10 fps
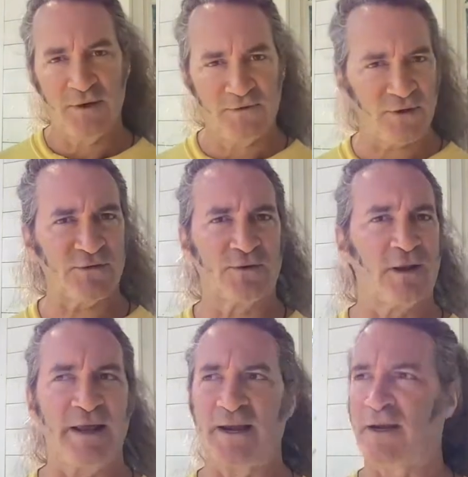just
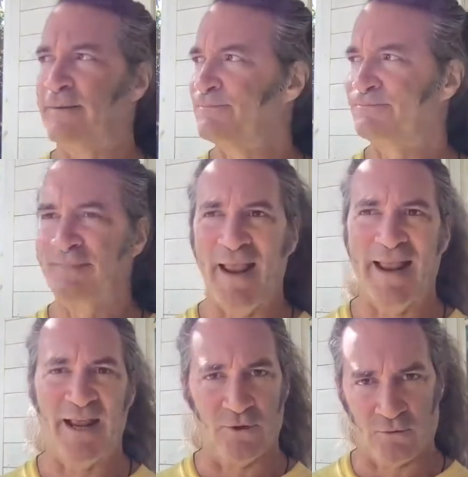like
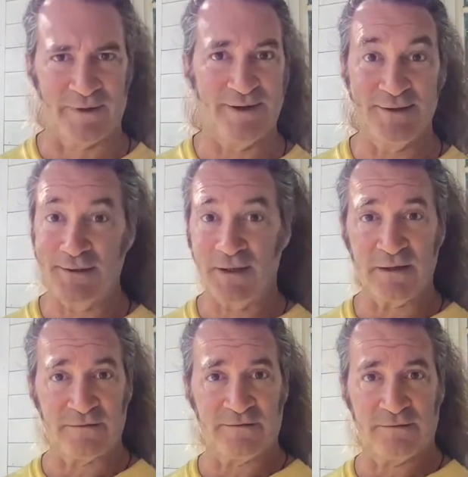in real
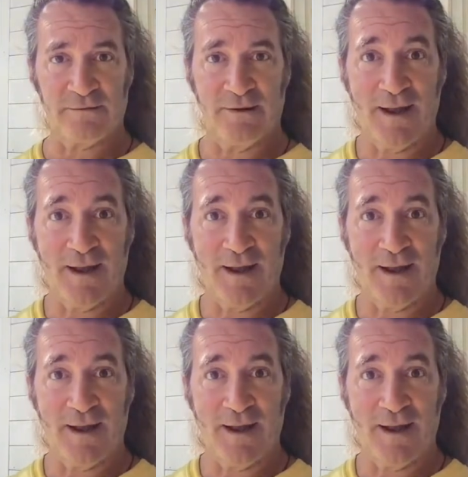life.